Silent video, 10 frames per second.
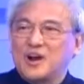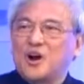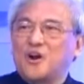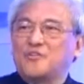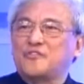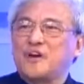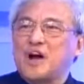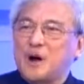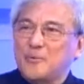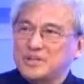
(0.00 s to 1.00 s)
of
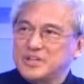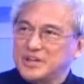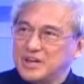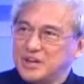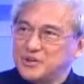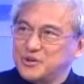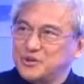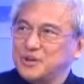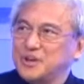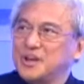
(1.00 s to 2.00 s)
our
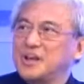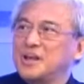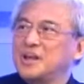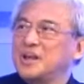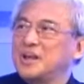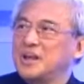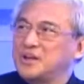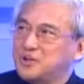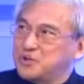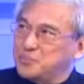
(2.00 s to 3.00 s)
generation
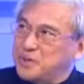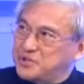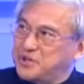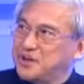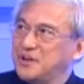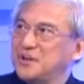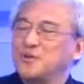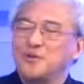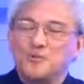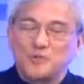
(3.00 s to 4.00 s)
should be shared
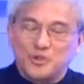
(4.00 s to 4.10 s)
with